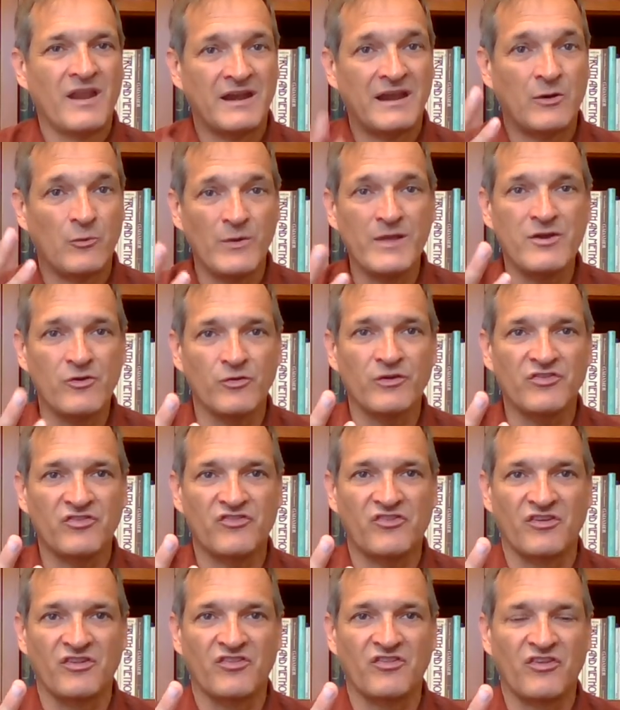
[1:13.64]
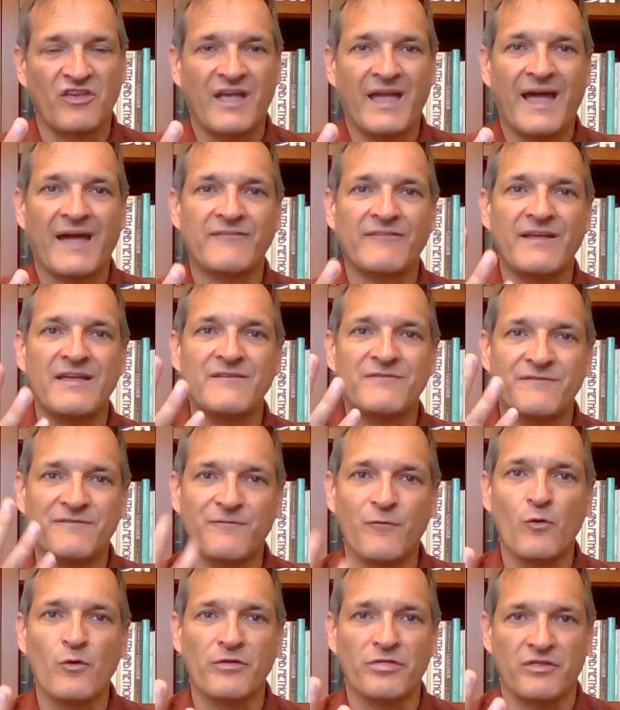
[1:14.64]
Now, we Christians have a
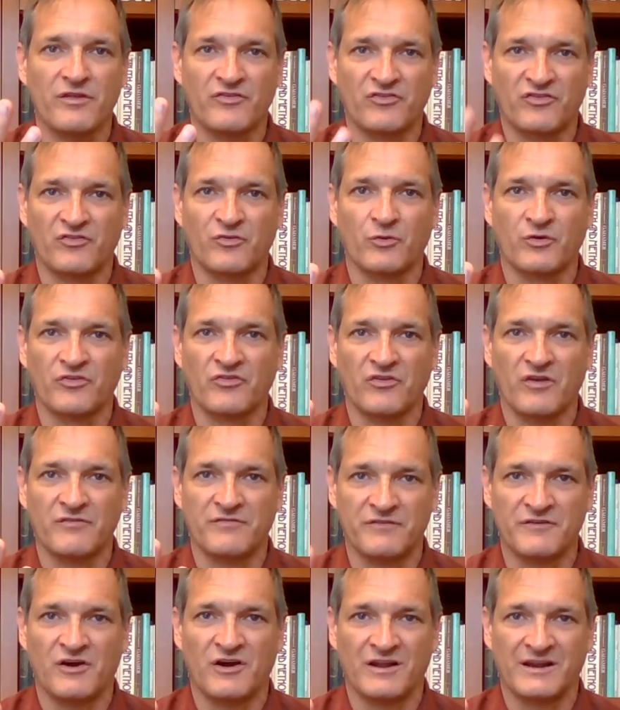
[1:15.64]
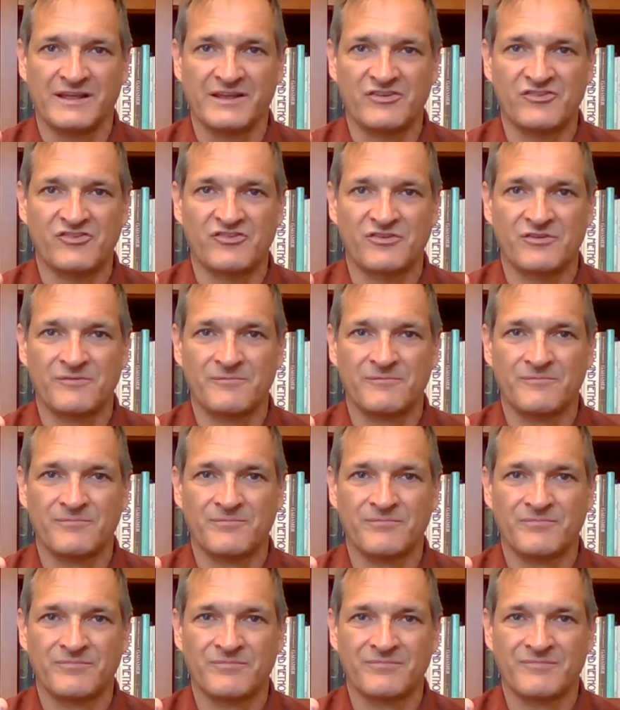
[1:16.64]
fourth source of knowledge,
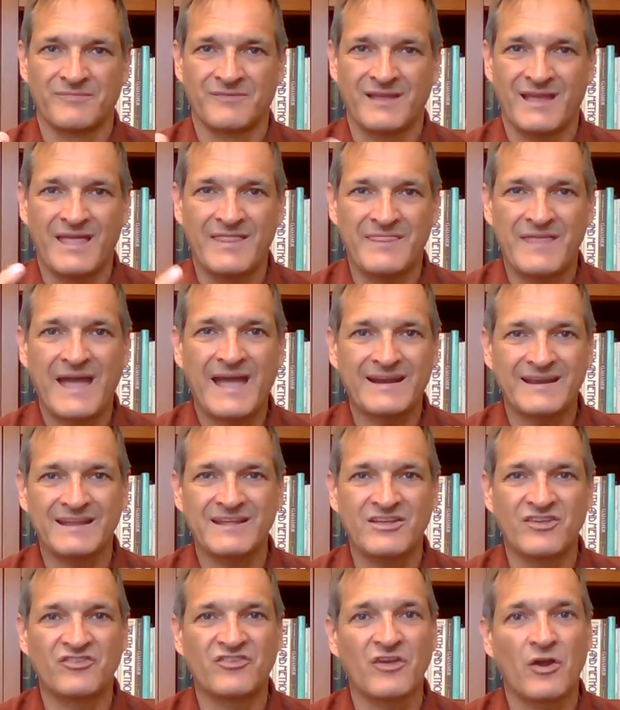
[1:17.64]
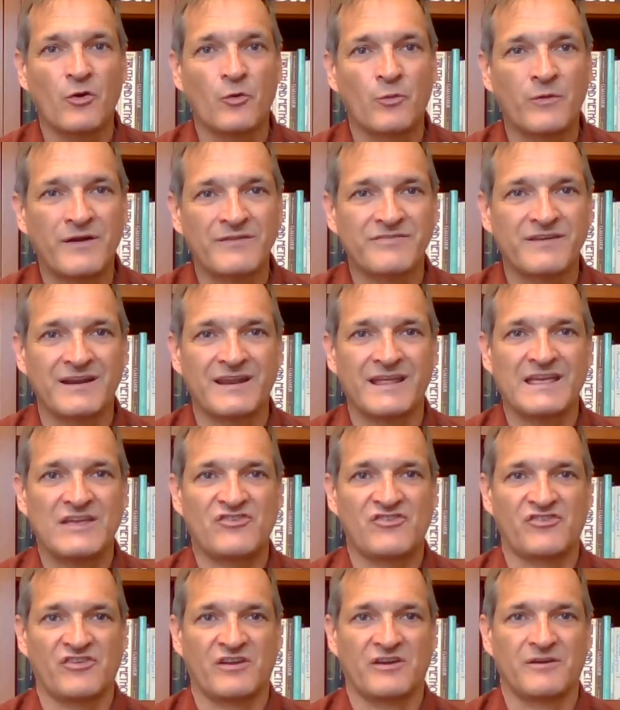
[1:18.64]
and that is
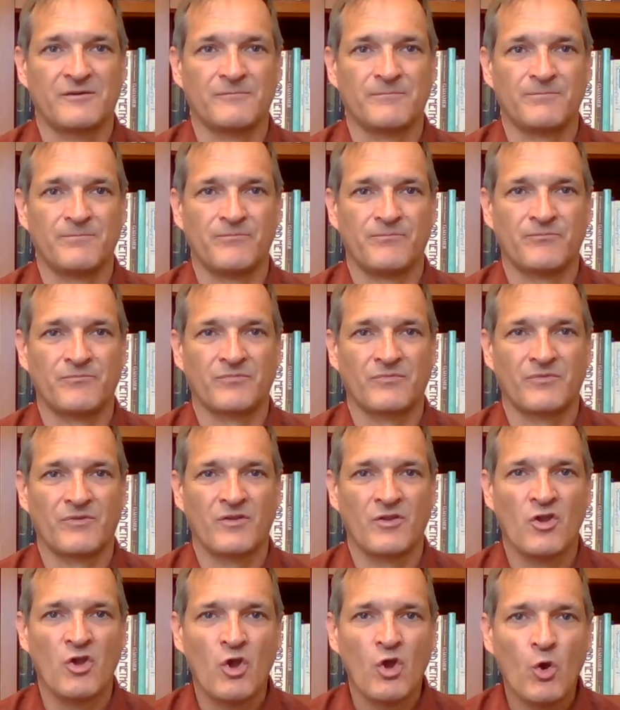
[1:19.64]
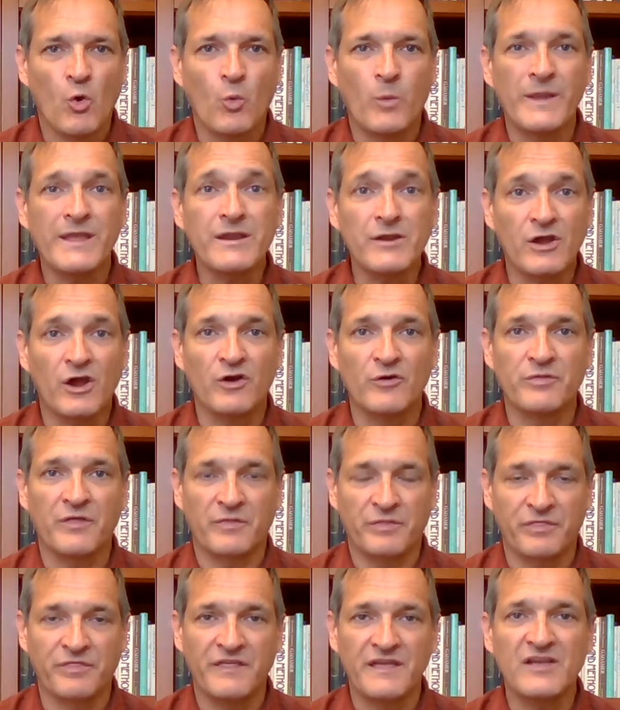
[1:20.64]
revelation. We know
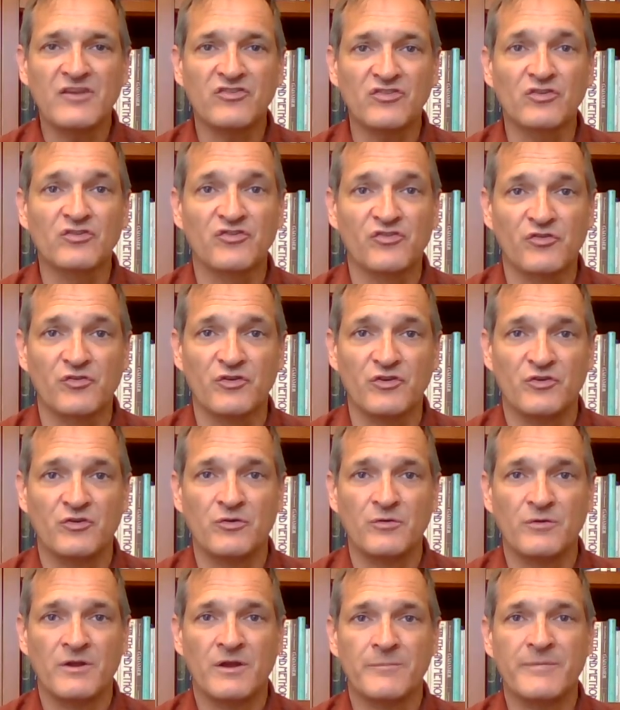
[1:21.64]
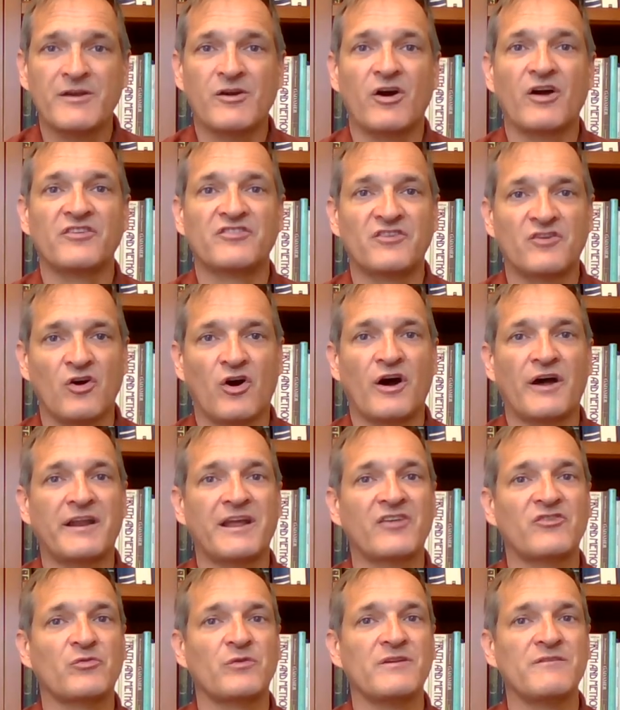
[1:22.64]
that things are true because God
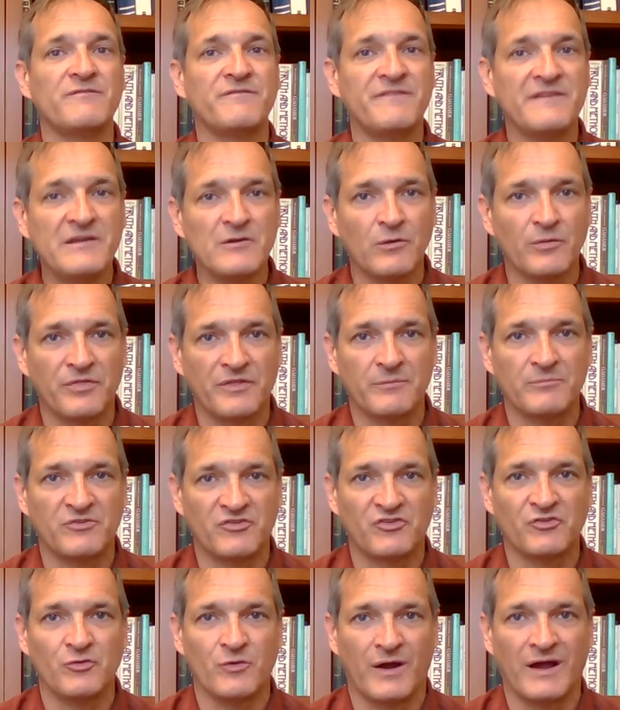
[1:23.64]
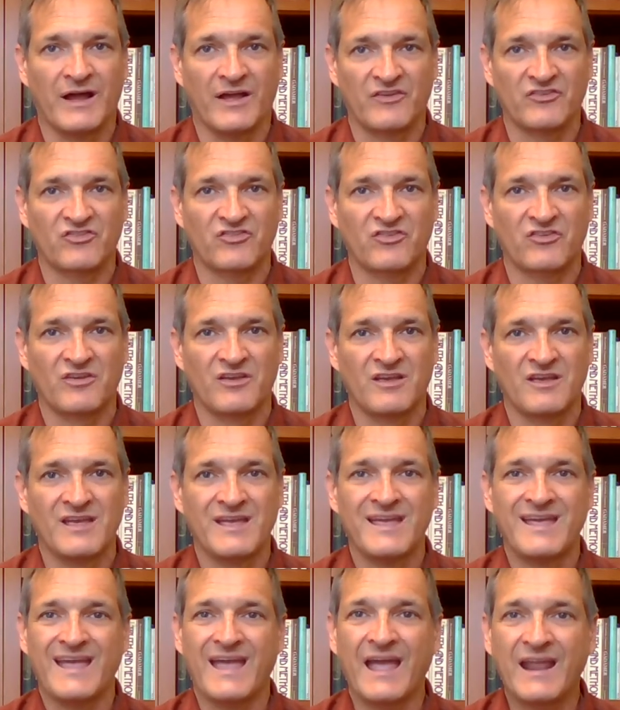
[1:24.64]
has revealed them to us,
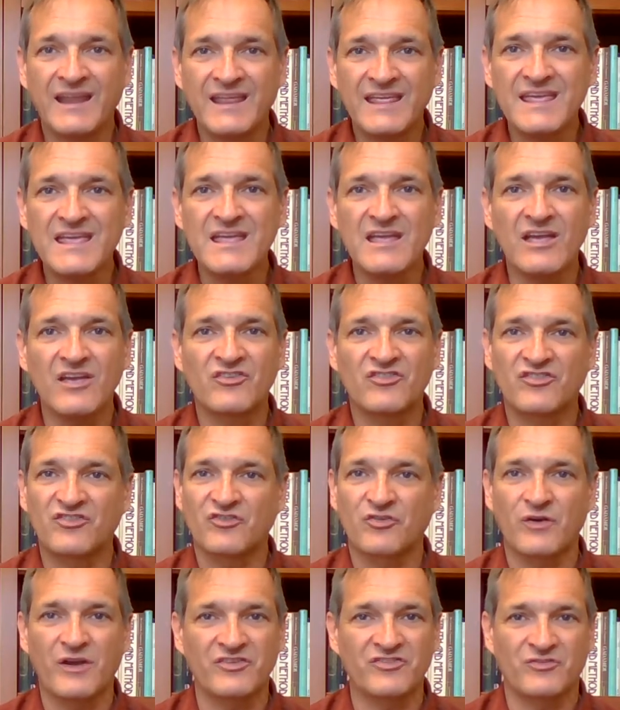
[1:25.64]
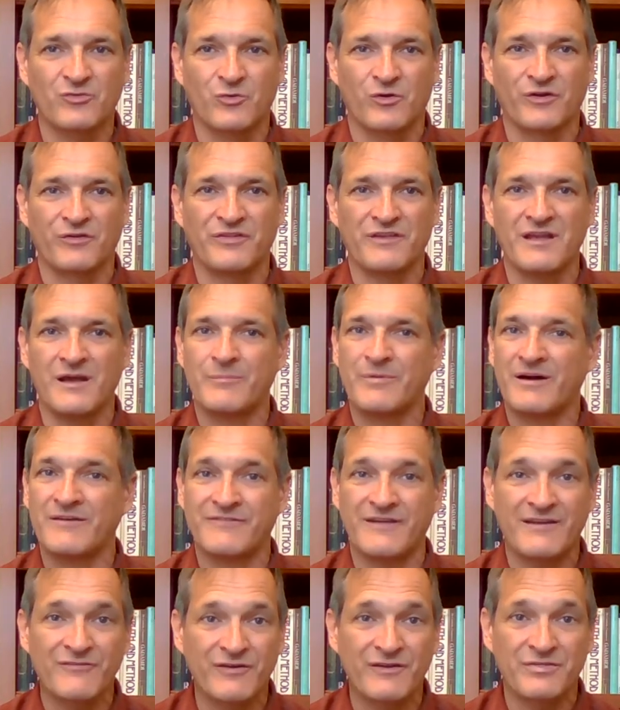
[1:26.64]
and He is trustworthy
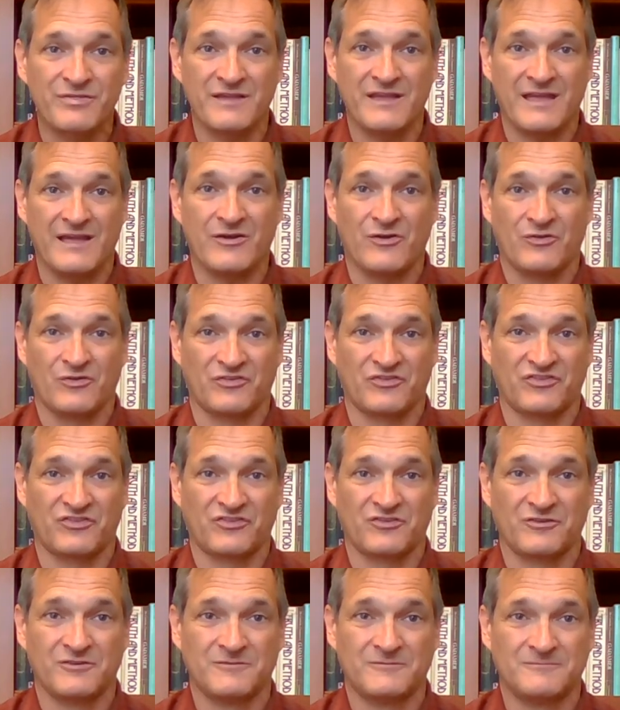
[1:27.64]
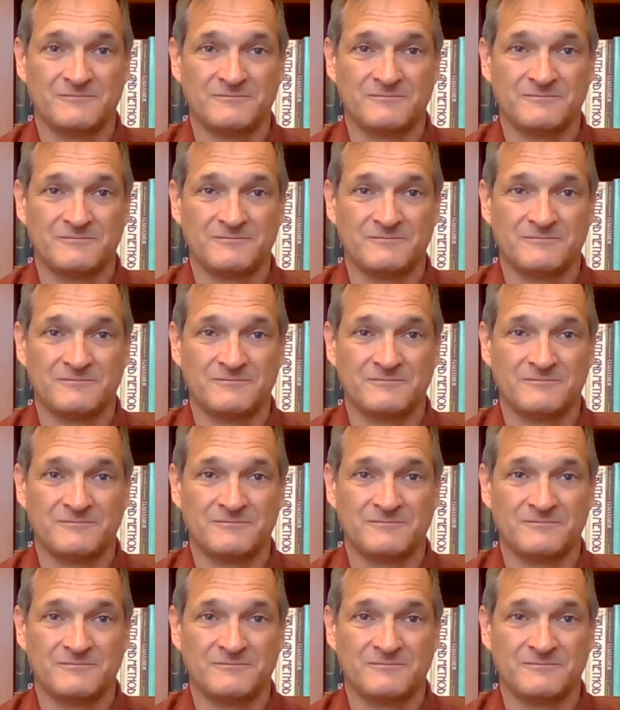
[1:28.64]
above everything else.